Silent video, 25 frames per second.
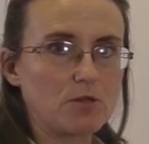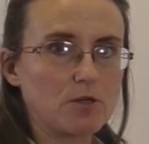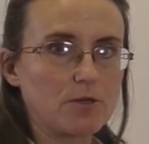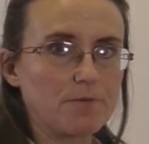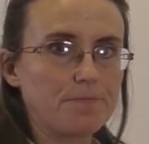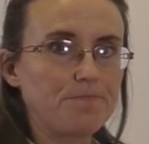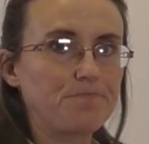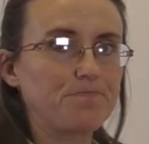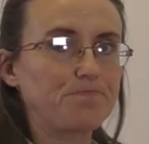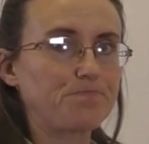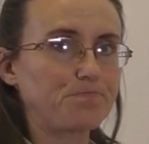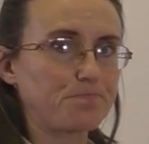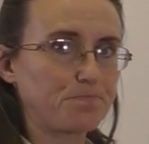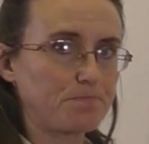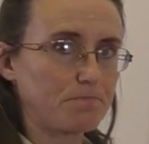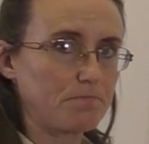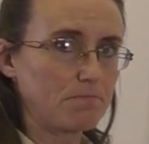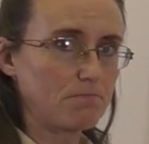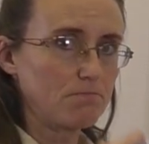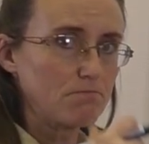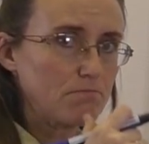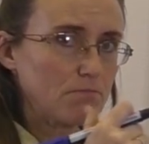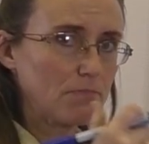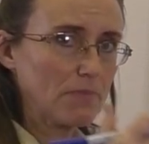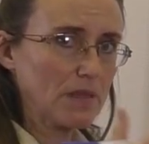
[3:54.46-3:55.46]
I draw
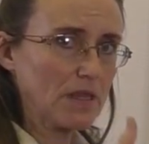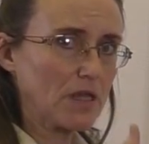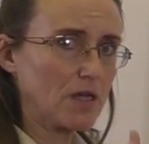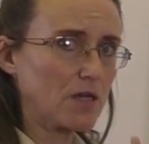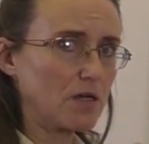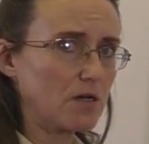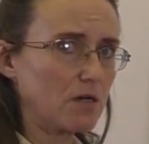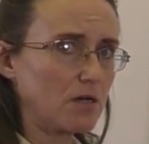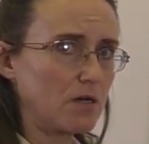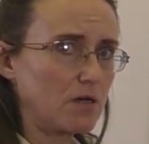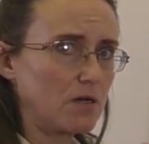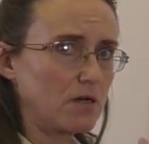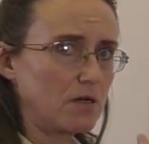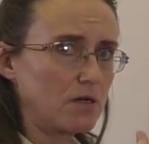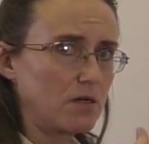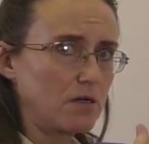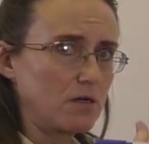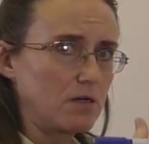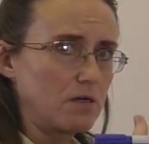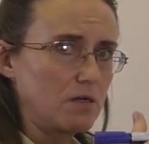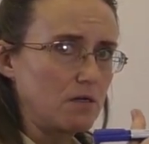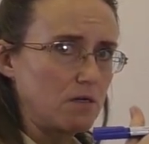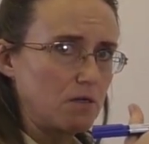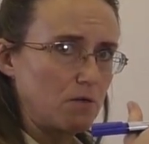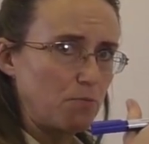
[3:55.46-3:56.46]
this whole
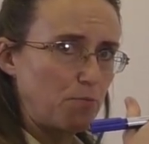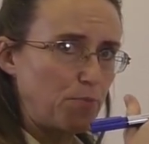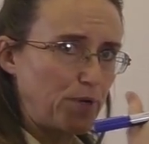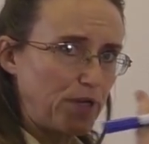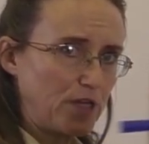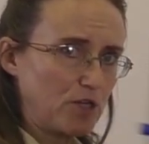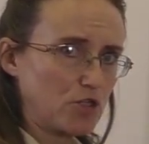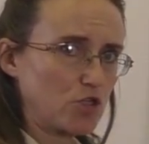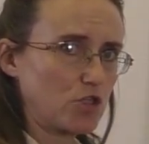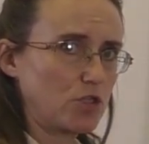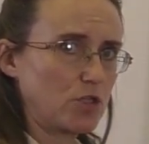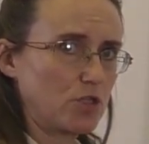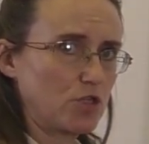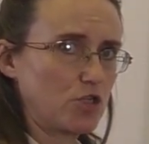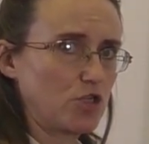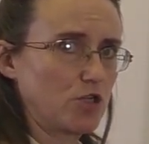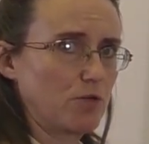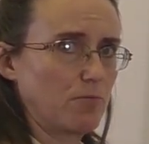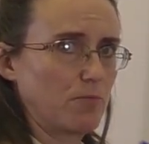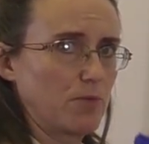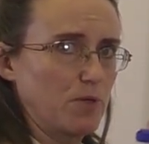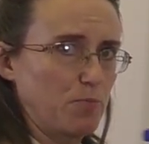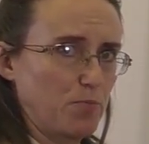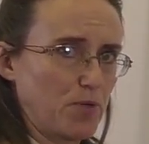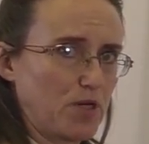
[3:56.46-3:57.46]
picture as